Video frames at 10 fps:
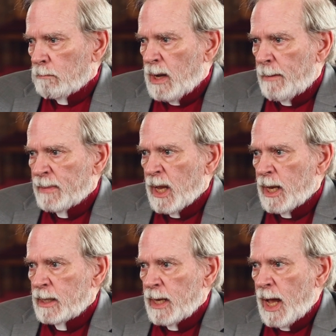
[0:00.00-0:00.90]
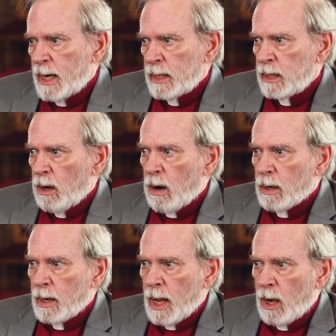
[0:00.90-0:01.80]
mommy and daddy
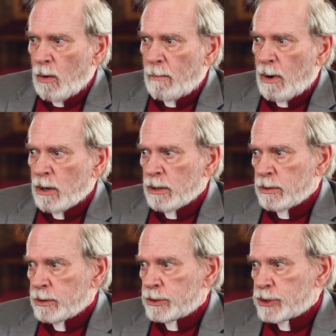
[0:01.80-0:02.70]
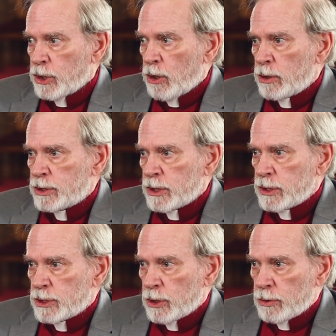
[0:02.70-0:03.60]
are now part of the church,
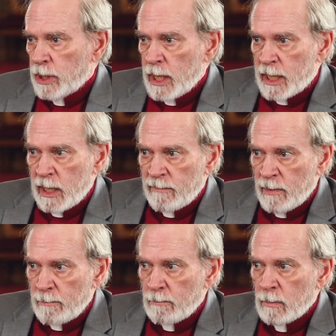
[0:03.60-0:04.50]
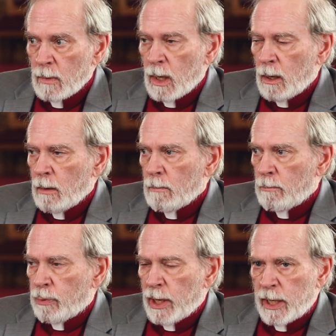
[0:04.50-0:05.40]
and so they give him
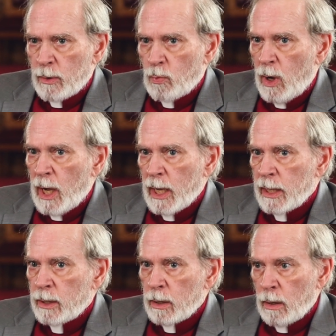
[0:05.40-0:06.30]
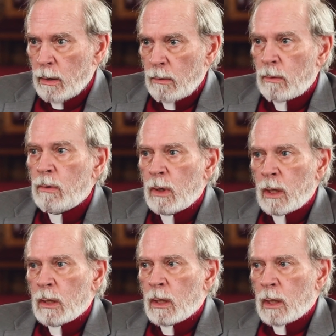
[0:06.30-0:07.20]
bread and wine. No.
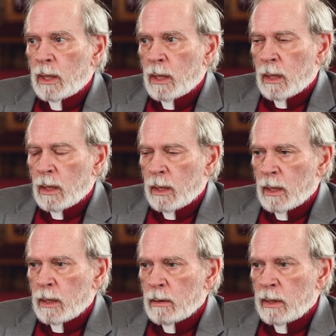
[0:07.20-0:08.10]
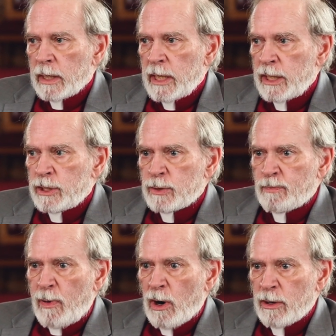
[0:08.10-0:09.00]
He's
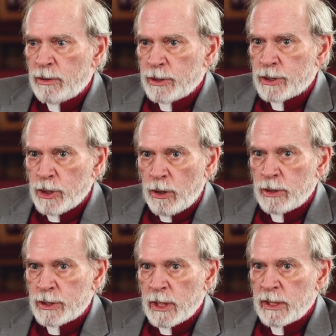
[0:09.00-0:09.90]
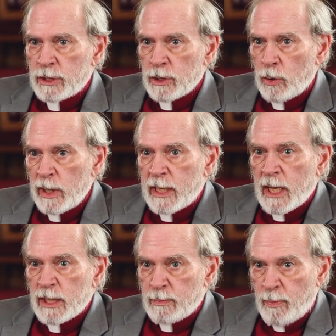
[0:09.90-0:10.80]
part of the church, and so he
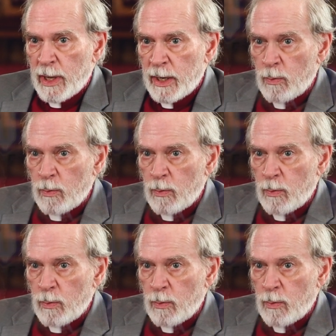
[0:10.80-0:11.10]
gets bread